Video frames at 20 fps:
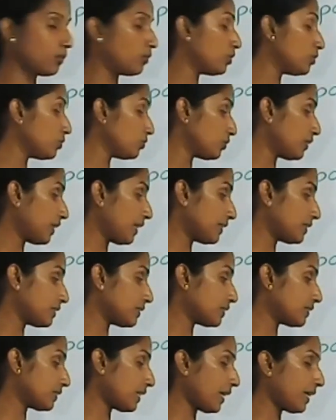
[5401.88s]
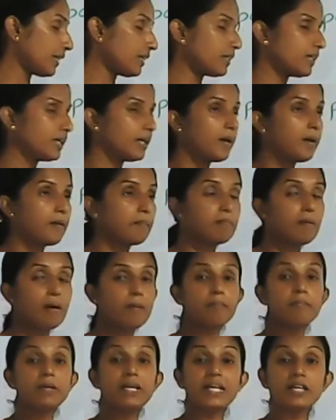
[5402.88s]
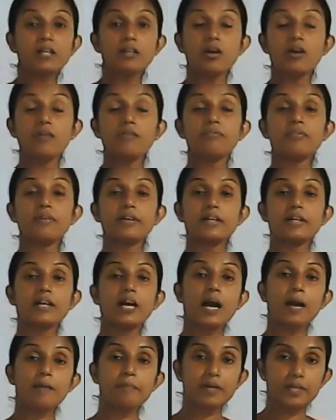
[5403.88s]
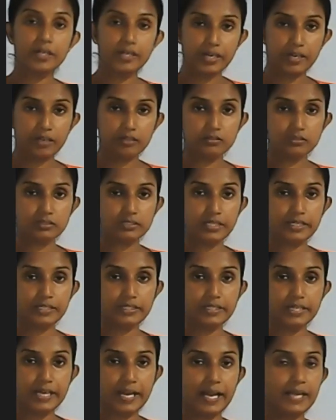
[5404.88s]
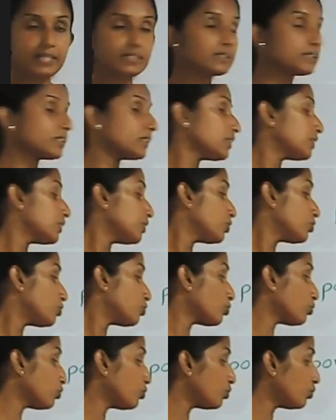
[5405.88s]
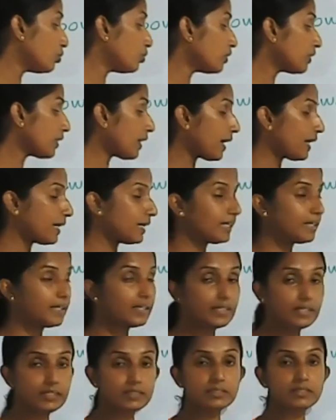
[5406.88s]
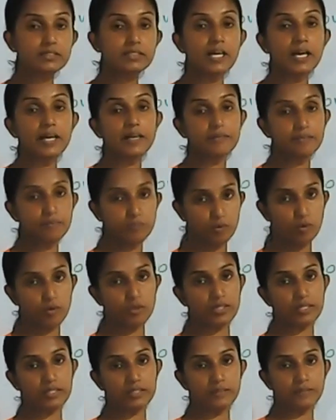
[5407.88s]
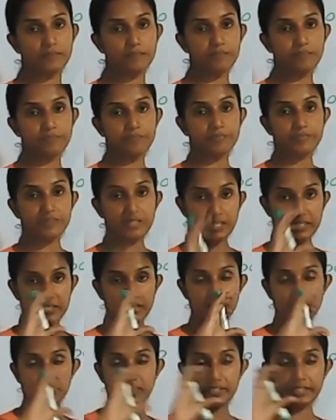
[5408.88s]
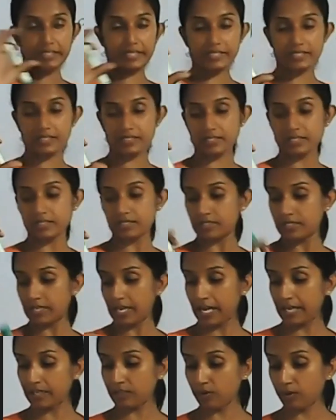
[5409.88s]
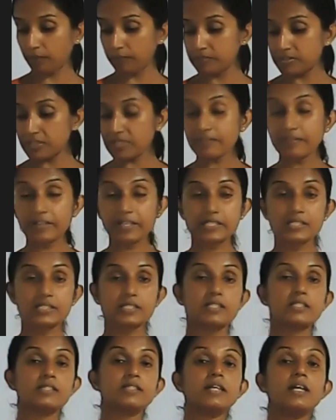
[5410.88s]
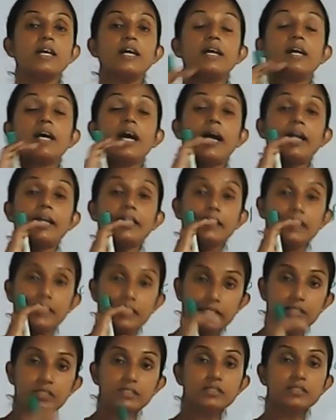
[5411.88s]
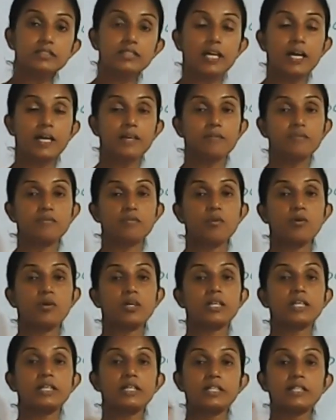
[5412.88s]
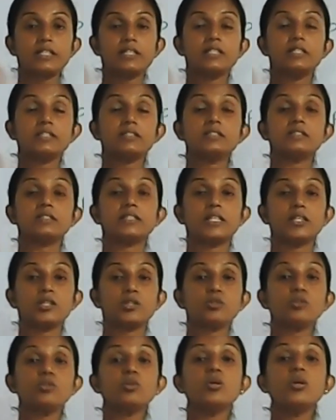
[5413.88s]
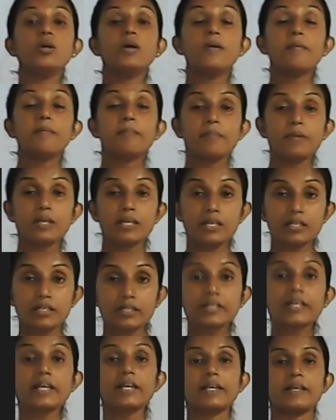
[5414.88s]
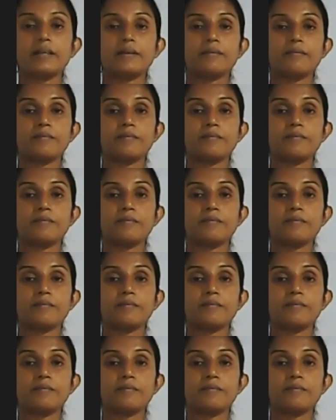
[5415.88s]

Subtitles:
or you can write bubbling of carbon dioxide gas through colorless lime water. That is the test. And observations, colorless lime water turns into milky.